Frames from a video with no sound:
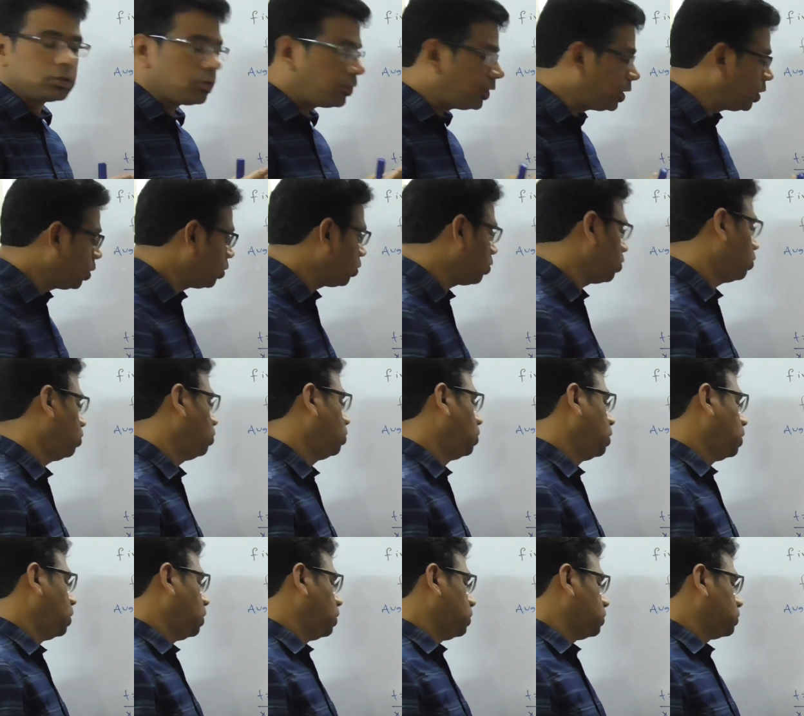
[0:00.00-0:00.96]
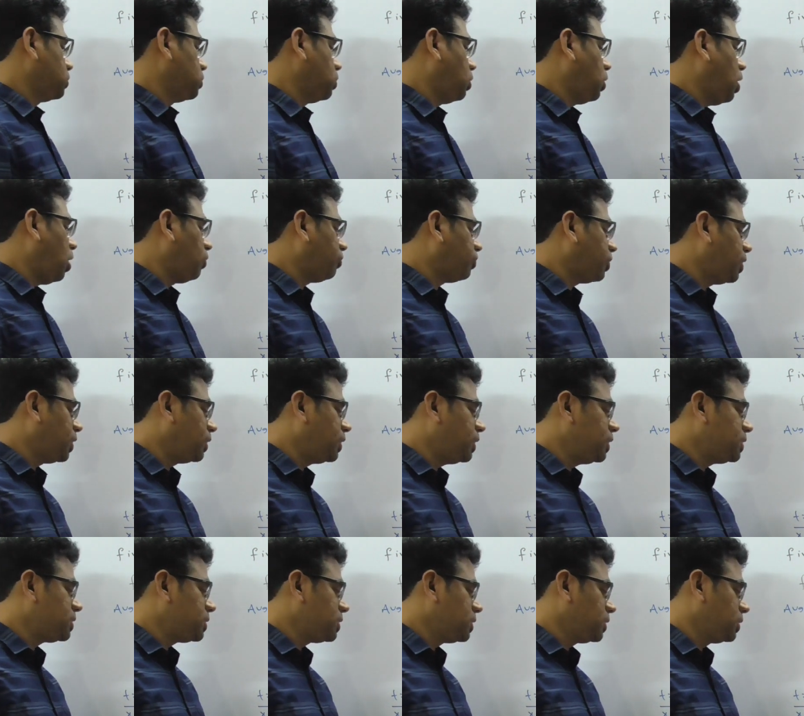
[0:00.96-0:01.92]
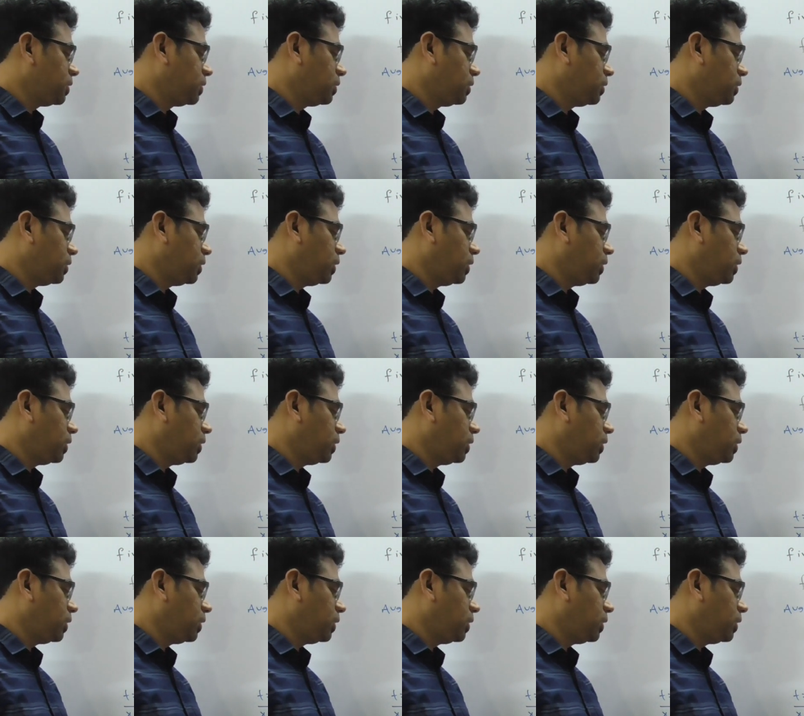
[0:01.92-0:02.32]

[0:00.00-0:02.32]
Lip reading: So we don't know. So after this,